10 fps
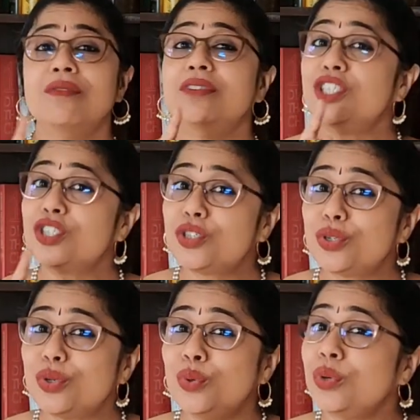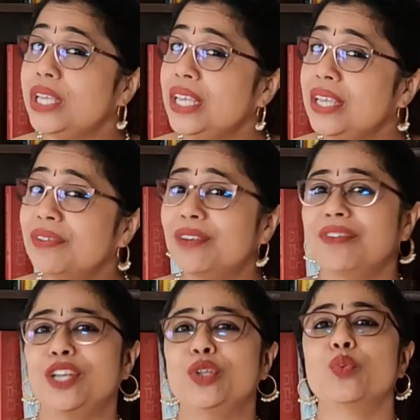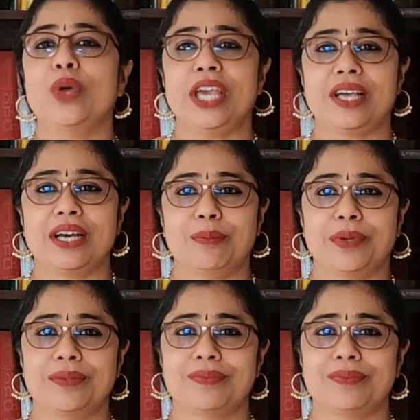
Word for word: which is true even when you wake up?